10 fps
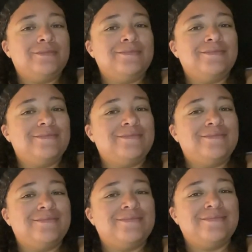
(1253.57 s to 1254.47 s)

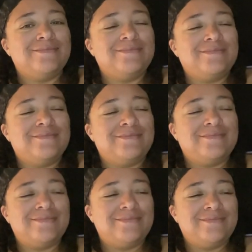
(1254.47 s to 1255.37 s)

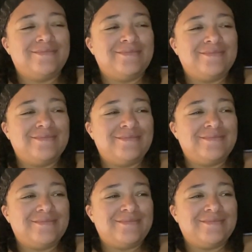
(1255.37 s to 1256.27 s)

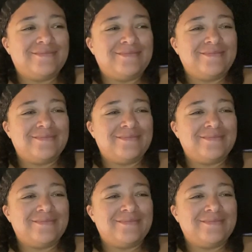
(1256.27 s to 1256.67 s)
Nothing is said.